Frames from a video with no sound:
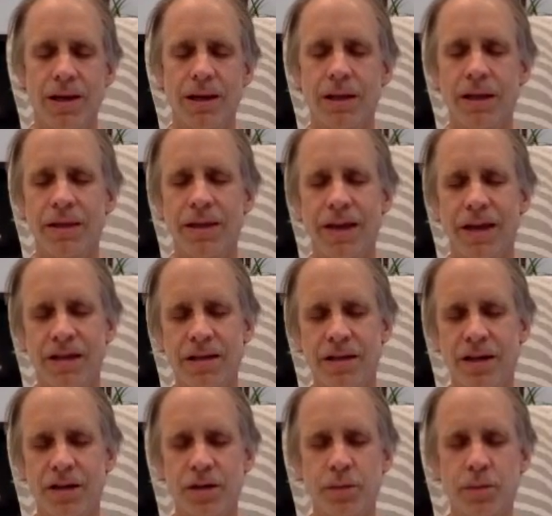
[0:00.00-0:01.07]
Let the
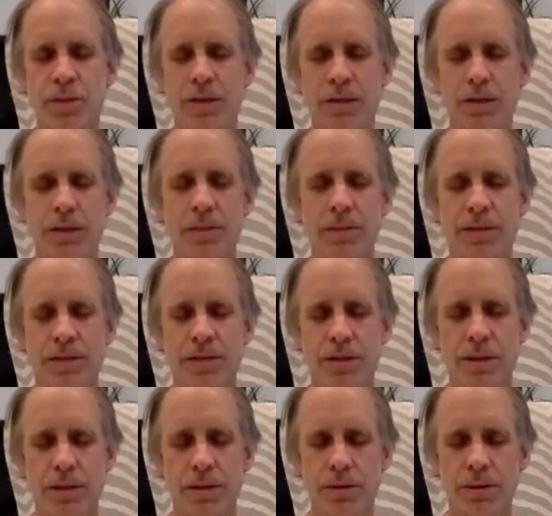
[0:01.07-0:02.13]
exhales be a little bit
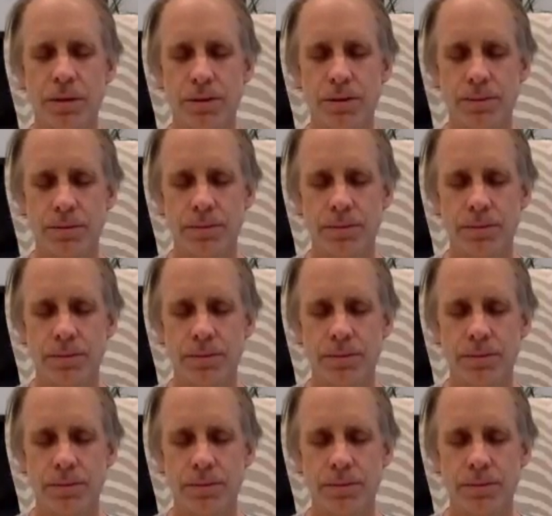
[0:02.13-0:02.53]
slower.